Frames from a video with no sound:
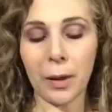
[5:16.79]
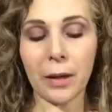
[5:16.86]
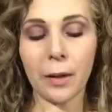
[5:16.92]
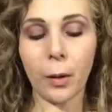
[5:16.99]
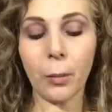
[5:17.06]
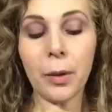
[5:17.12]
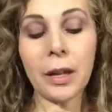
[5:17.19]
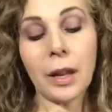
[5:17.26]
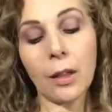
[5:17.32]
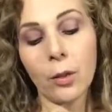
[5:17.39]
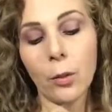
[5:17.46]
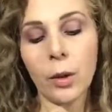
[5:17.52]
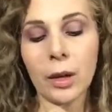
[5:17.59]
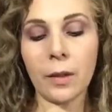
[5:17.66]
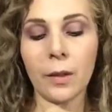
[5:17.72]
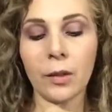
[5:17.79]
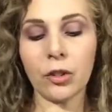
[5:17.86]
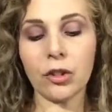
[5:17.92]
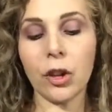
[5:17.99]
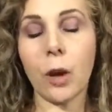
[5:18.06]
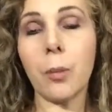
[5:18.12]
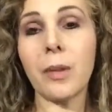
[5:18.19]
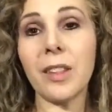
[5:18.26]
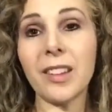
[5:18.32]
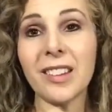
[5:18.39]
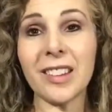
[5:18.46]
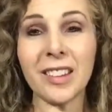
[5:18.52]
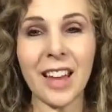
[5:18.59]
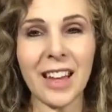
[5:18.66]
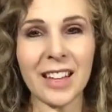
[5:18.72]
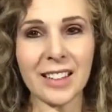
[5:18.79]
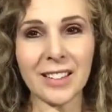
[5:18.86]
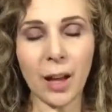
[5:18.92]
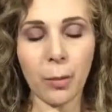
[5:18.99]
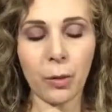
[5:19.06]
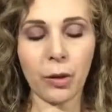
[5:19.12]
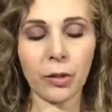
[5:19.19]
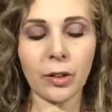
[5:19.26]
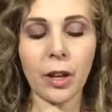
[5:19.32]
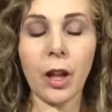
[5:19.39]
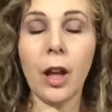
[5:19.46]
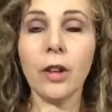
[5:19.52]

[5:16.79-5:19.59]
and there'll be another one in this show, but this is kind of doubles.